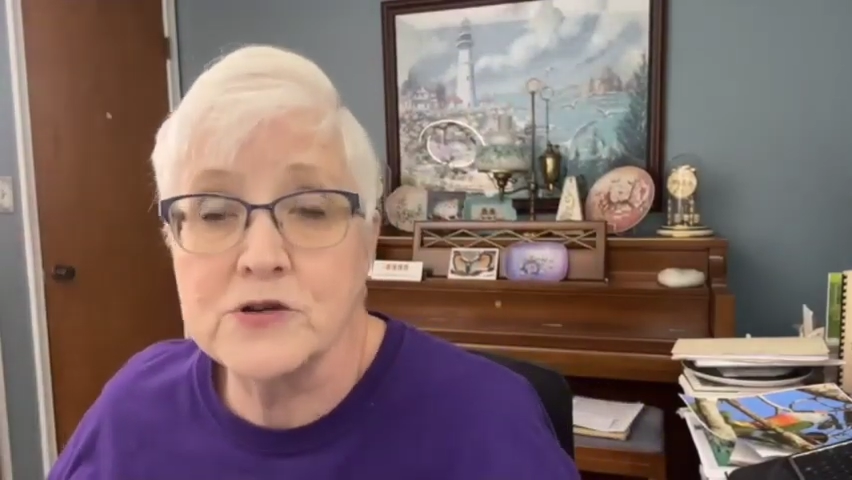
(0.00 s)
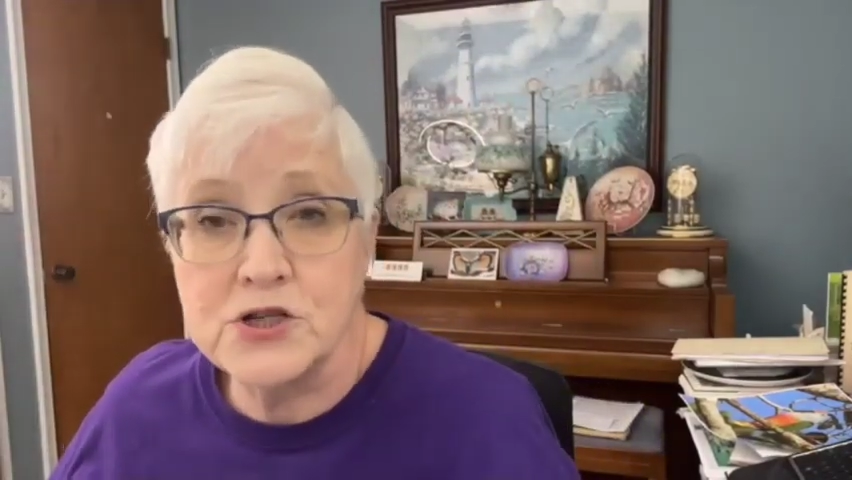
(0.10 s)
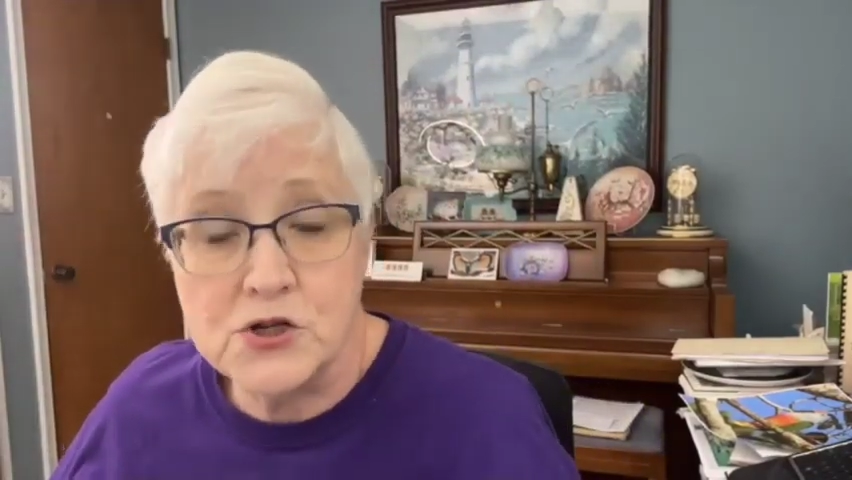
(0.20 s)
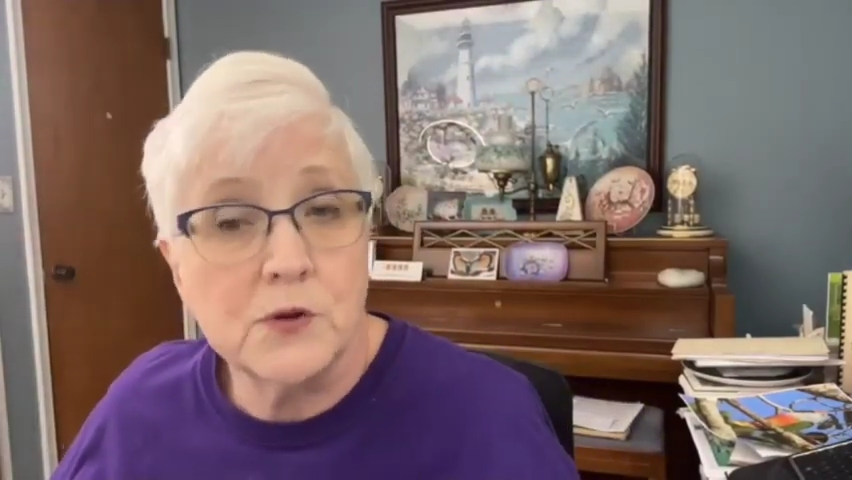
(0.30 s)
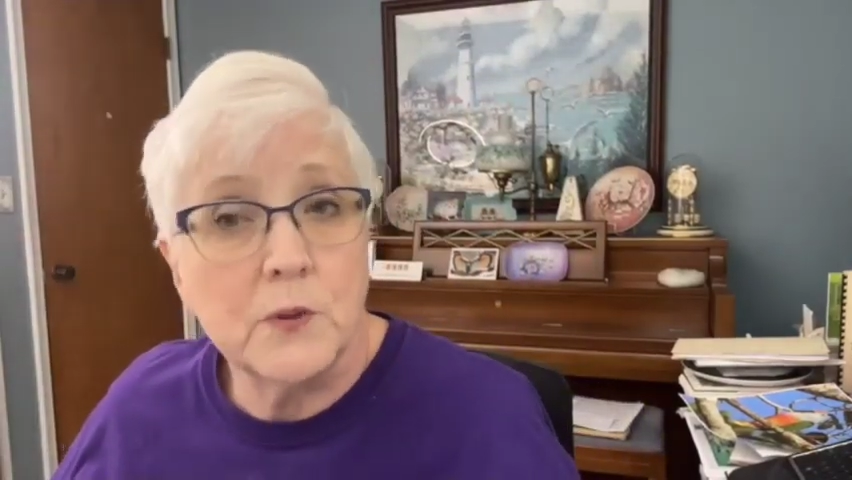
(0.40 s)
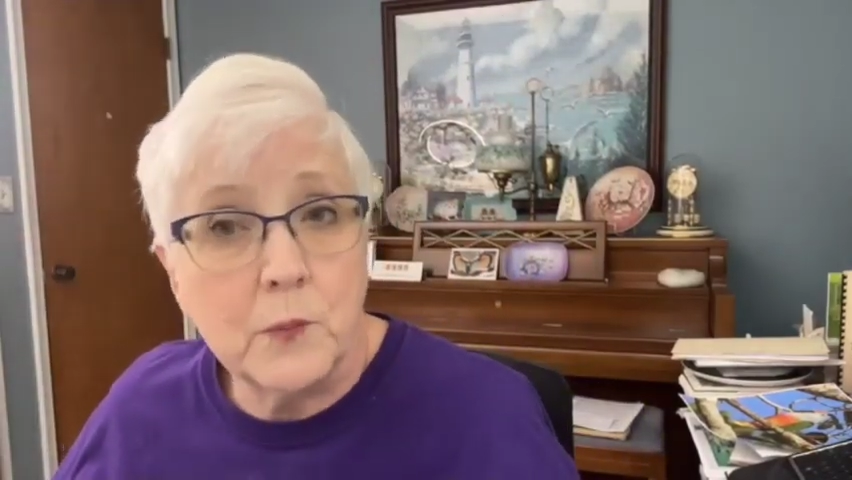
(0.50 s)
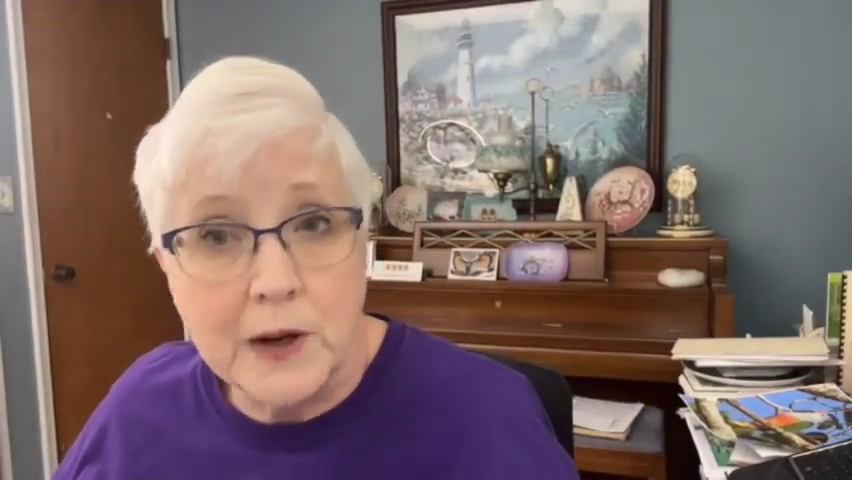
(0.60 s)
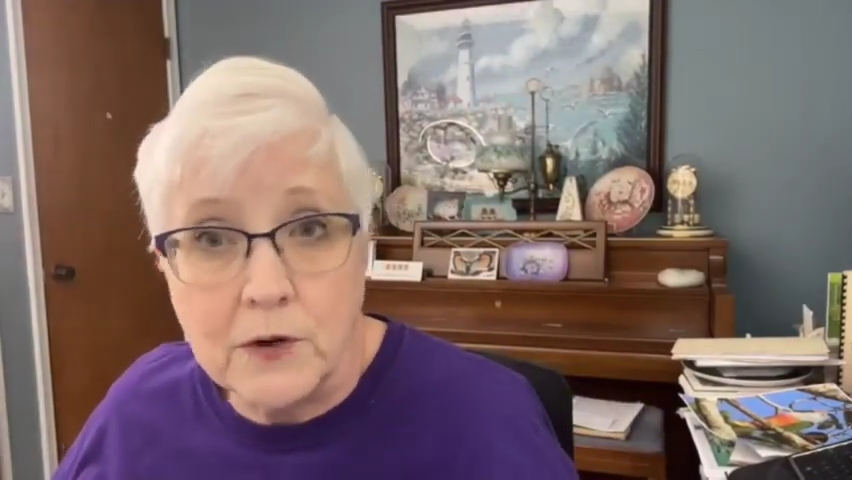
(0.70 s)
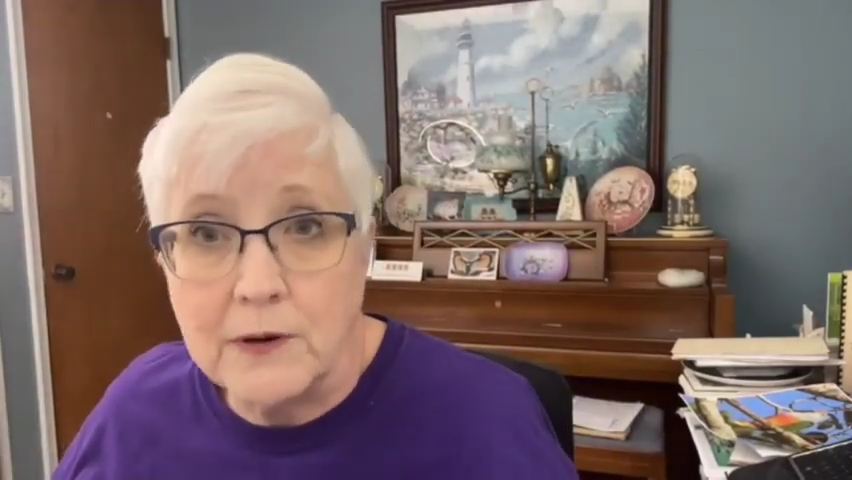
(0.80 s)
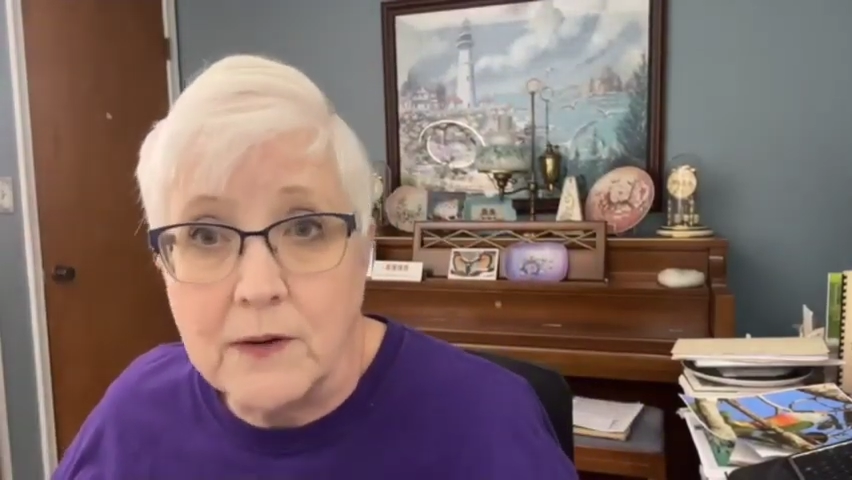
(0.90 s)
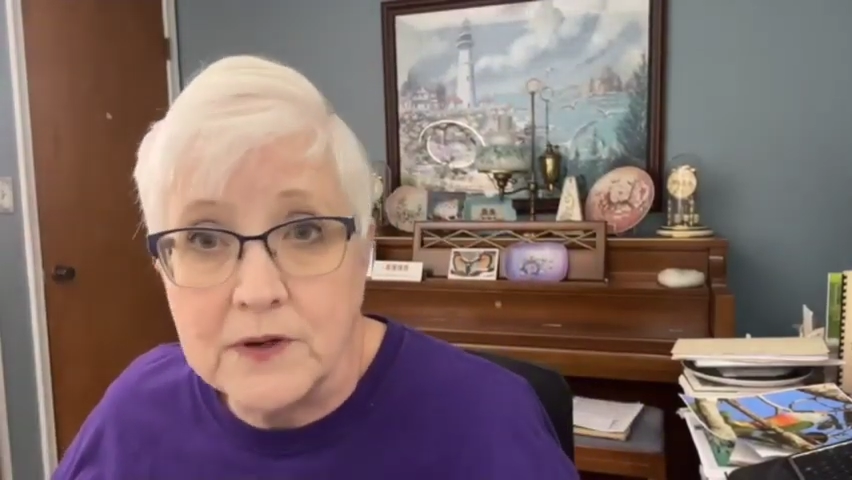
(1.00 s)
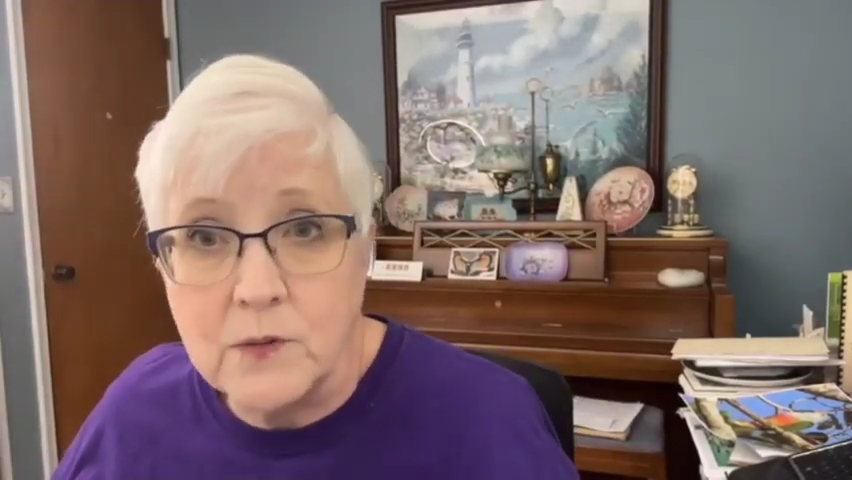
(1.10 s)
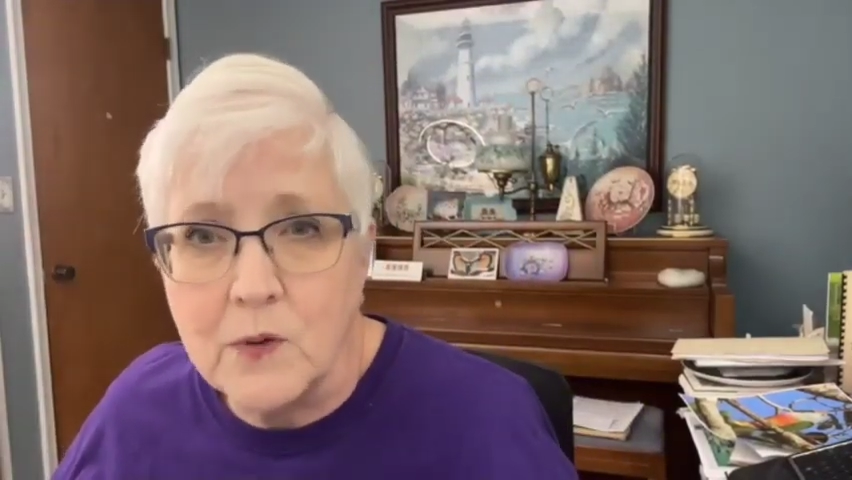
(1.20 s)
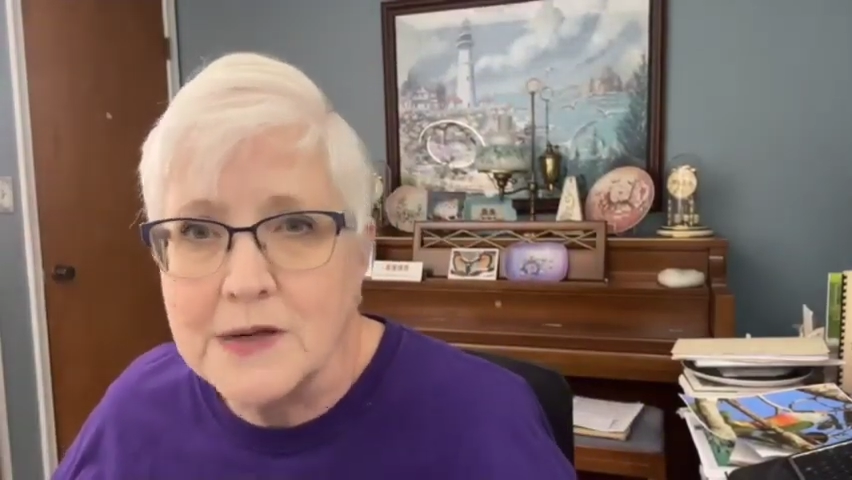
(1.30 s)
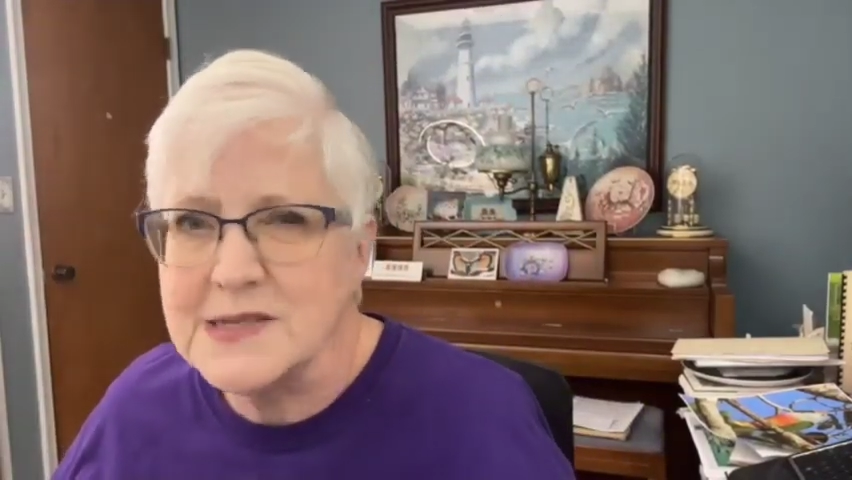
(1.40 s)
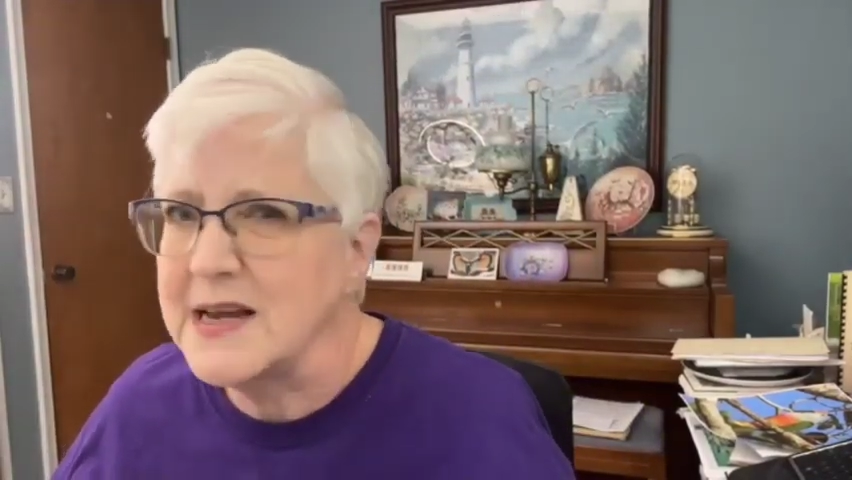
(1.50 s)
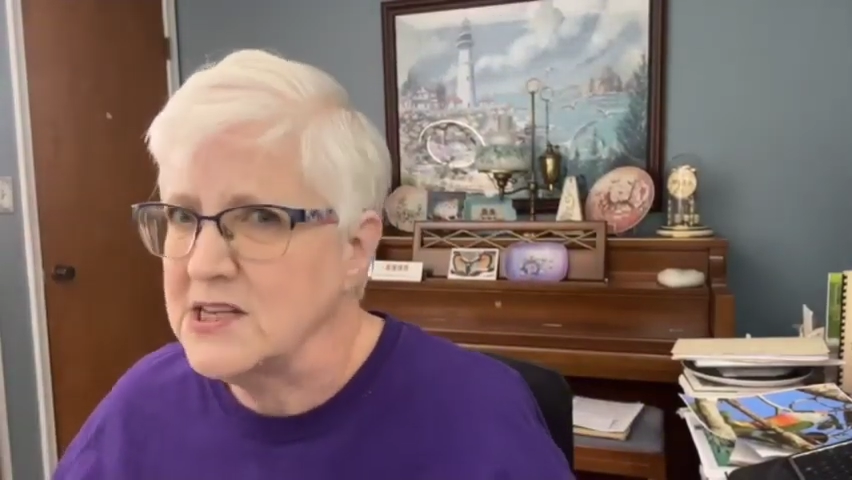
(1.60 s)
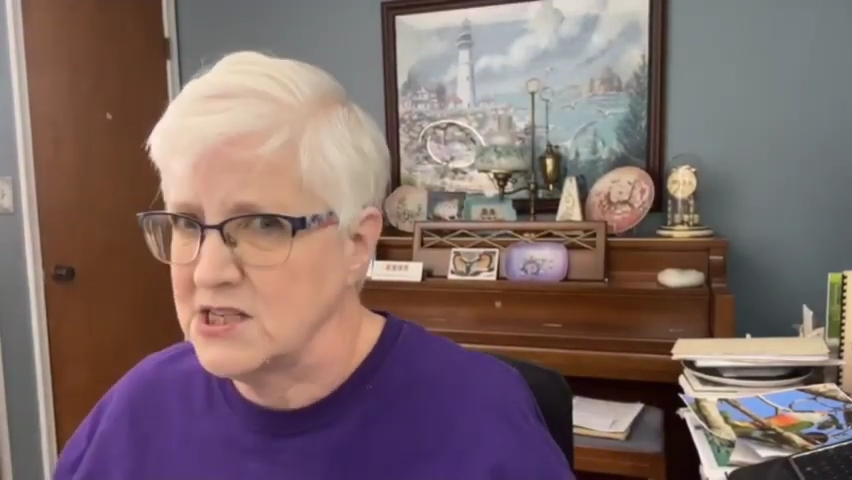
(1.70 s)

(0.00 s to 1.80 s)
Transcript: understood what wet grounding was.